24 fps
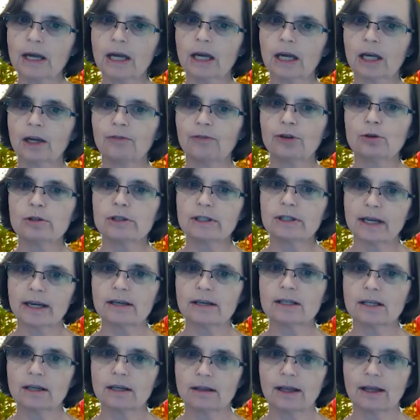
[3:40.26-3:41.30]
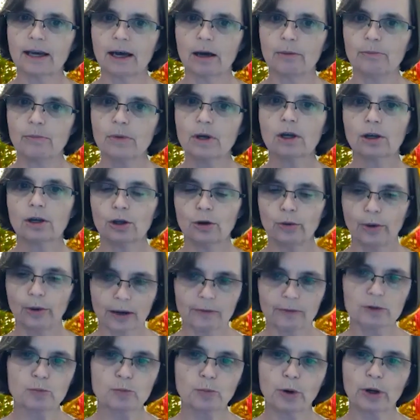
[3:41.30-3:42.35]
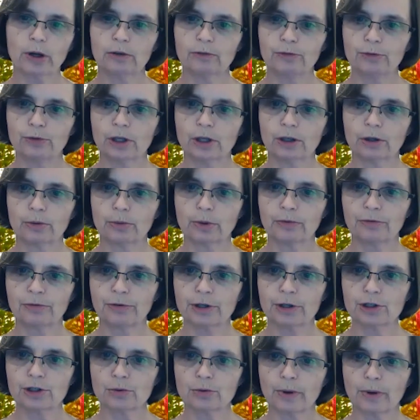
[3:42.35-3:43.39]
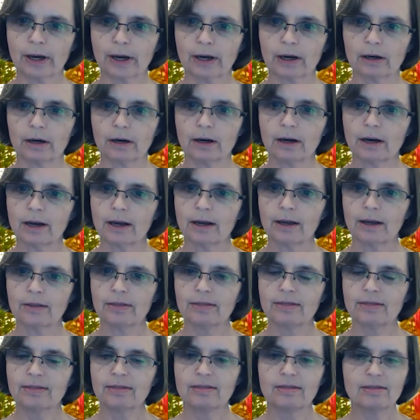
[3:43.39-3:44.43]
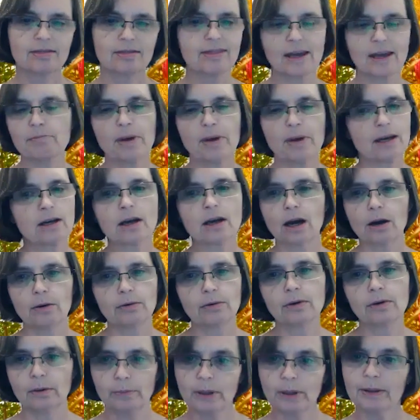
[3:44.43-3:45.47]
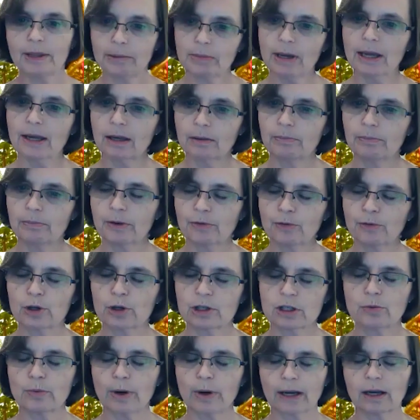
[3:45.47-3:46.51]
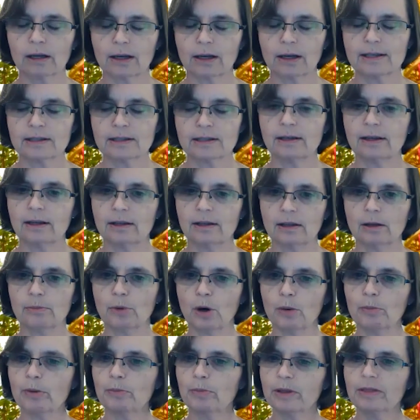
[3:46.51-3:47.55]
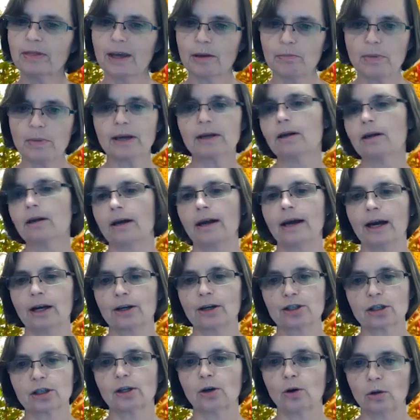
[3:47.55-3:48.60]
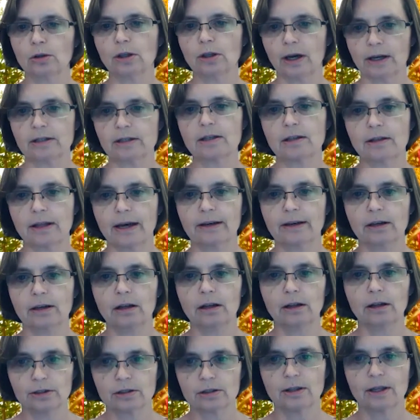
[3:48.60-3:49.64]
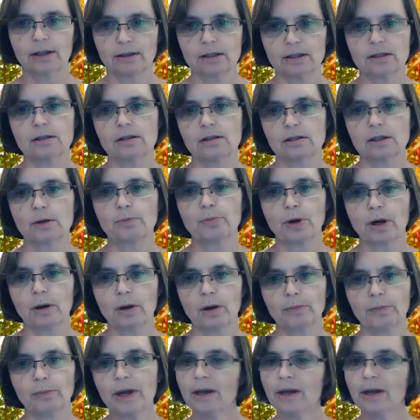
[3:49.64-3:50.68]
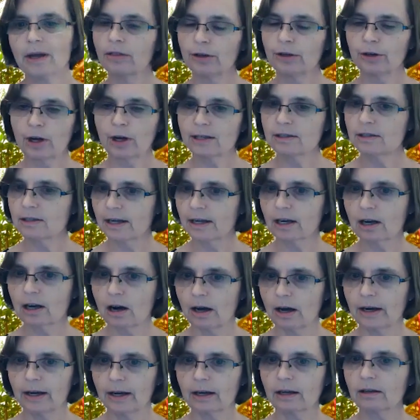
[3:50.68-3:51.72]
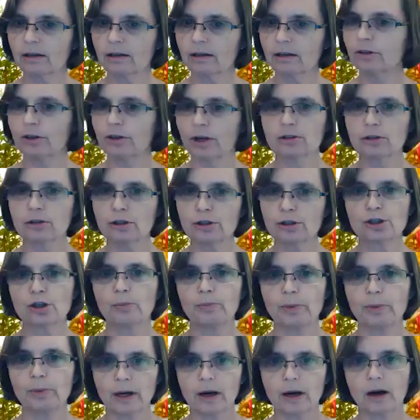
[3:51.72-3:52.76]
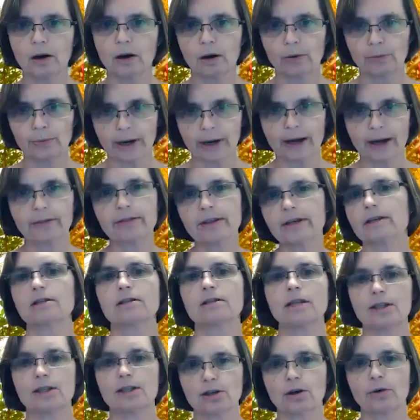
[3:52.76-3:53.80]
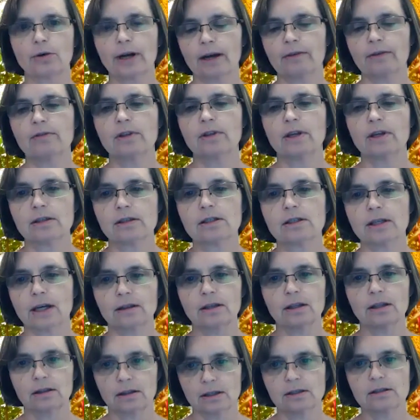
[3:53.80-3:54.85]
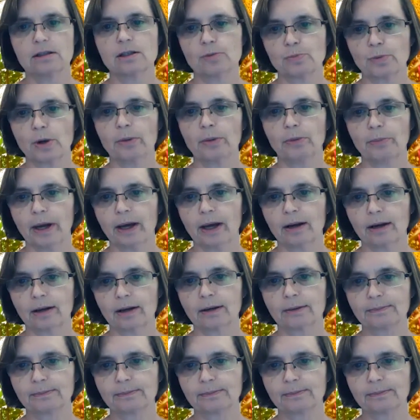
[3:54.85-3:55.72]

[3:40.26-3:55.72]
If you say to them, you have spoiled food in your refrigerator, they may be forced to recognize it in the moment, but they may not actually hold on to that knowledge that this is a problem. They're not psychotic, they're not delusional, but around this, they don't have the insight that this is problematic.